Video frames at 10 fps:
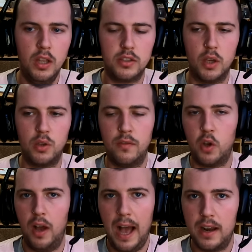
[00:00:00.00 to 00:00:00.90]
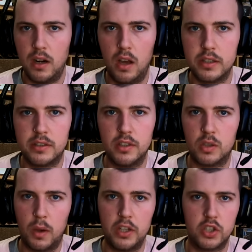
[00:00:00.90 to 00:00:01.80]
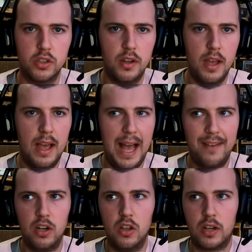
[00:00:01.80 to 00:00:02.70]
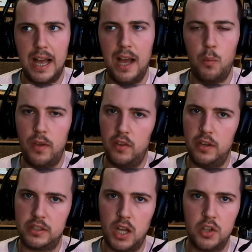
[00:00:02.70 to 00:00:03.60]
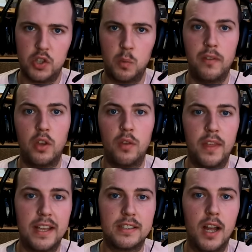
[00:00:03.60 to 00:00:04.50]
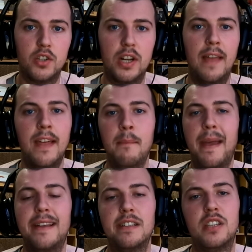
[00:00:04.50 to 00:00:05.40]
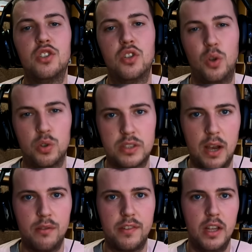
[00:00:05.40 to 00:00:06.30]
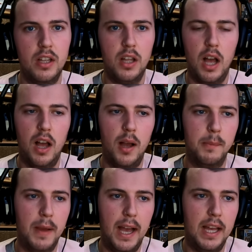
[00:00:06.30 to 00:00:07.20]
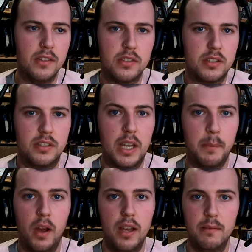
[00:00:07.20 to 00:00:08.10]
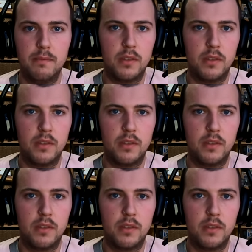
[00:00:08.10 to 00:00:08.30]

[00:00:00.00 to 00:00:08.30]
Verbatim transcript: So you've got to analyze the situation, have a look at whether it's touching, whether you think it's touching, and then make a decision yourself um, and stick by it.